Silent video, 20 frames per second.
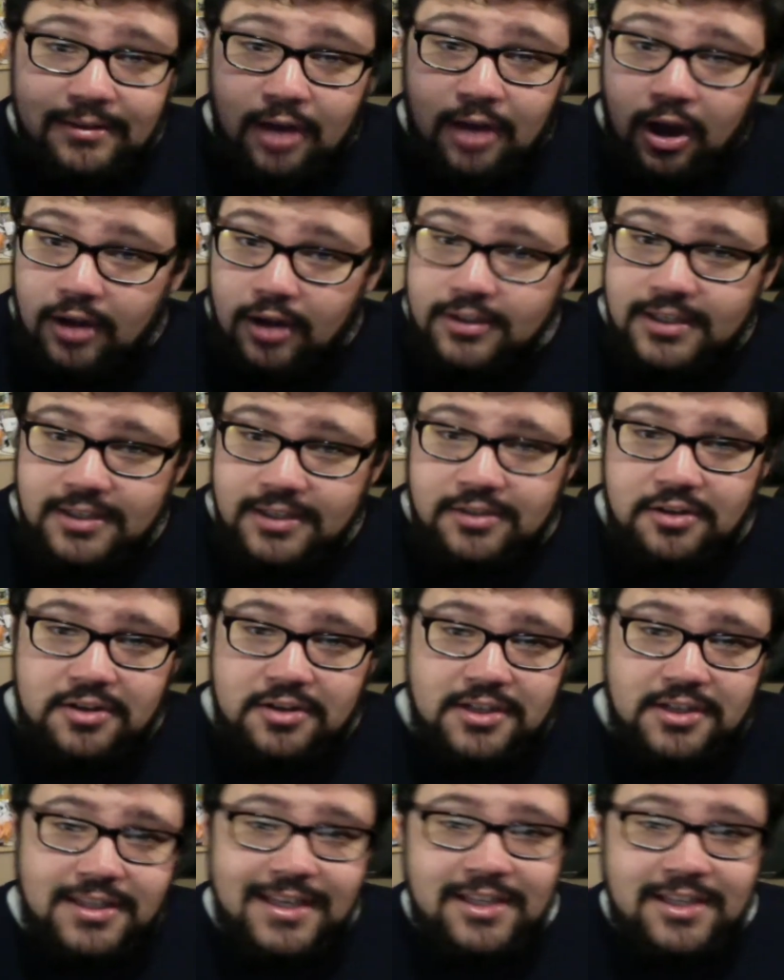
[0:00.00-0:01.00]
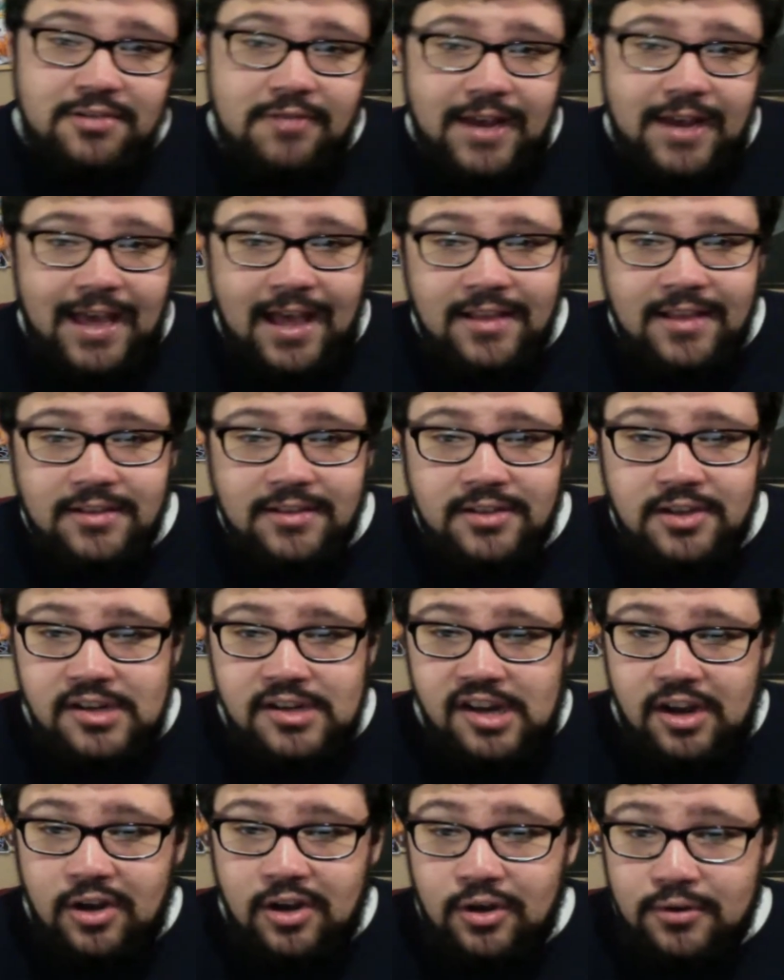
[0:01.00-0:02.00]
Artists such as Lisa Rae
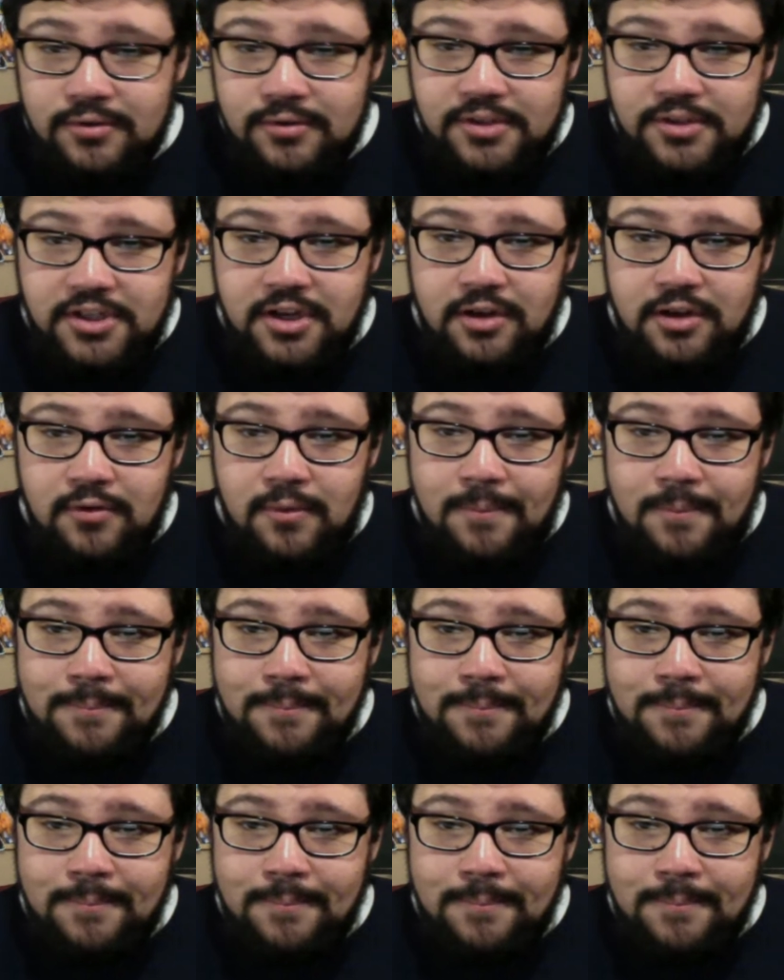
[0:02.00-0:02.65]
Hansen, Luke Chueh,